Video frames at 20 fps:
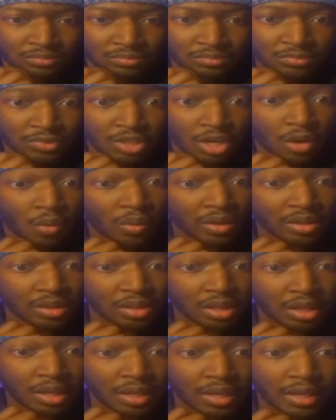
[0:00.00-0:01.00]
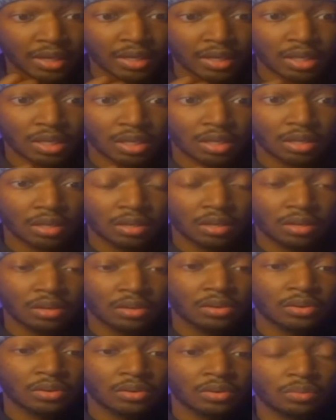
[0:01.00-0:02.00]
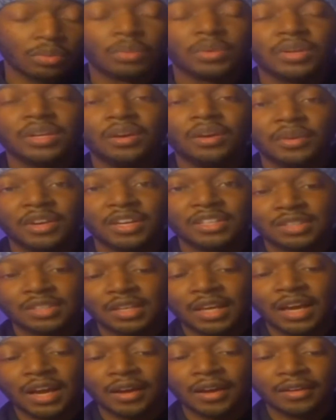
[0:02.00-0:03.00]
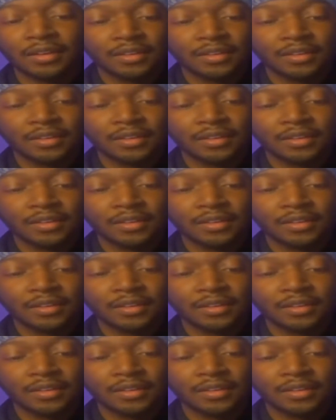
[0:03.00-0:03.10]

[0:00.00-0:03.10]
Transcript: Oh, what the heck? Well, we know he doesn't die.